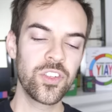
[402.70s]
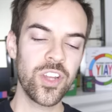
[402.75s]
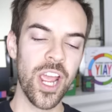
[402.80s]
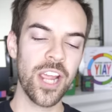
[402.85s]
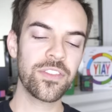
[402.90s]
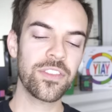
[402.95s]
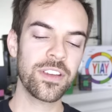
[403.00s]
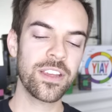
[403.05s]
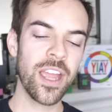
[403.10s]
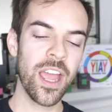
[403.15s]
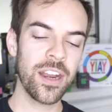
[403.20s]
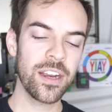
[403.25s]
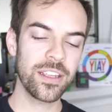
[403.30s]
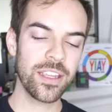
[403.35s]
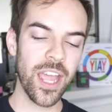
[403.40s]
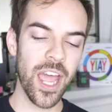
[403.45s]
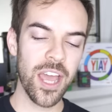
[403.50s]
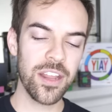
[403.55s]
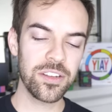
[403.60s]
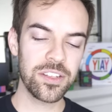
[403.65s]
Jack the kind of
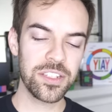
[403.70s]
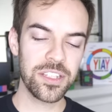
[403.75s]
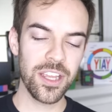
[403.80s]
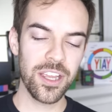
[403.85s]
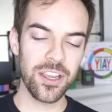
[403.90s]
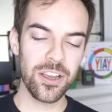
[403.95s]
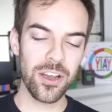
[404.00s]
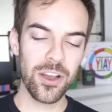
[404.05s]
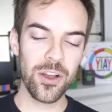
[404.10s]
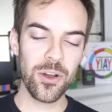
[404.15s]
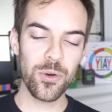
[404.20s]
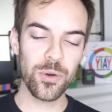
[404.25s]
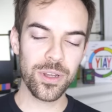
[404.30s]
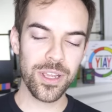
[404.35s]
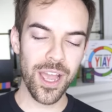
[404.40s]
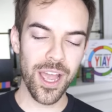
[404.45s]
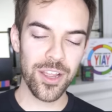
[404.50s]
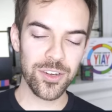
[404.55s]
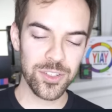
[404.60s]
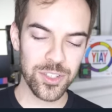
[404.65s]
guy to say, oh
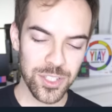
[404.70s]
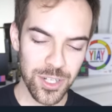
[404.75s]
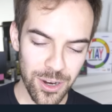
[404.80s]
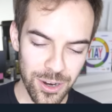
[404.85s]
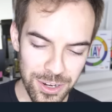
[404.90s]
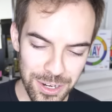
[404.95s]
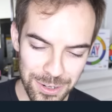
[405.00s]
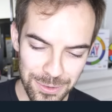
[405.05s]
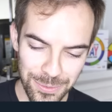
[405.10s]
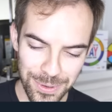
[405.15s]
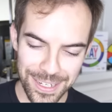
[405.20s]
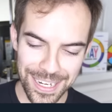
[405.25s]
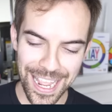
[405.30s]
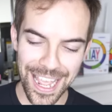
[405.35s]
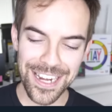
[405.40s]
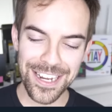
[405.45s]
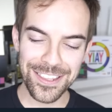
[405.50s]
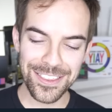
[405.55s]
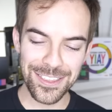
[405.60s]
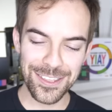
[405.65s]
gosh darn it, when
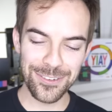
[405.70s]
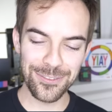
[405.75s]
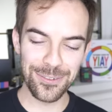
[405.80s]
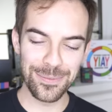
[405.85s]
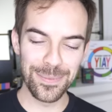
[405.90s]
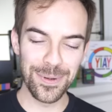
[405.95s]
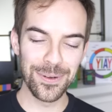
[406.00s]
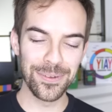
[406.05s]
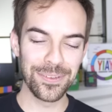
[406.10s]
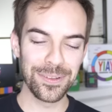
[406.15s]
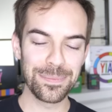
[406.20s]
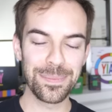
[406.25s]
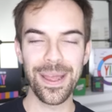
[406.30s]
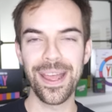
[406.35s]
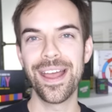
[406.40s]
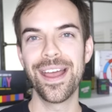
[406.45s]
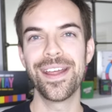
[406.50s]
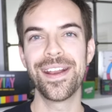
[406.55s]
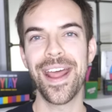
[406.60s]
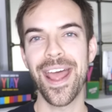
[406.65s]
anything remotely
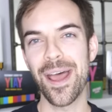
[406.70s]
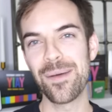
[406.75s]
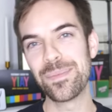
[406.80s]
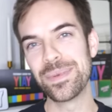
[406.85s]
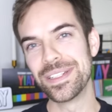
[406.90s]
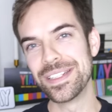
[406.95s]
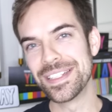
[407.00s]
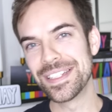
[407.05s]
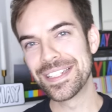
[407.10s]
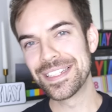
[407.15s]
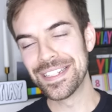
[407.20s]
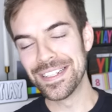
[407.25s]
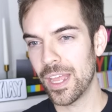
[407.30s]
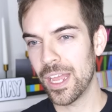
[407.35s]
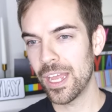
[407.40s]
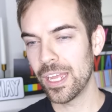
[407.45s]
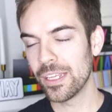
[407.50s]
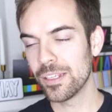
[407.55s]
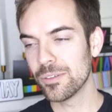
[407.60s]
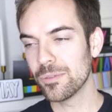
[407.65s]
bad happens.
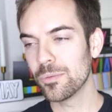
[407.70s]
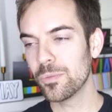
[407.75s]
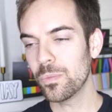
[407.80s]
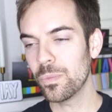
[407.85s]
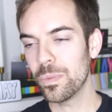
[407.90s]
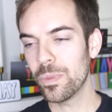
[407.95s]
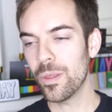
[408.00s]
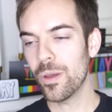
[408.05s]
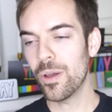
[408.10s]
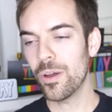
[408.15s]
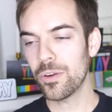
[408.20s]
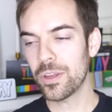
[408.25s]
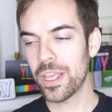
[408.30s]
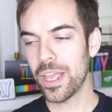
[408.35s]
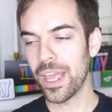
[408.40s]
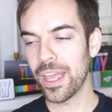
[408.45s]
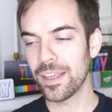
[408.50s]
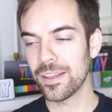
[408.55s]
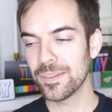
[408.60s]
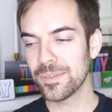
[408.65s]

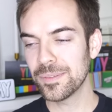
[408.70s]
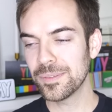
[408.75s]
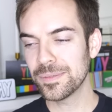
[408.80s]
Okay.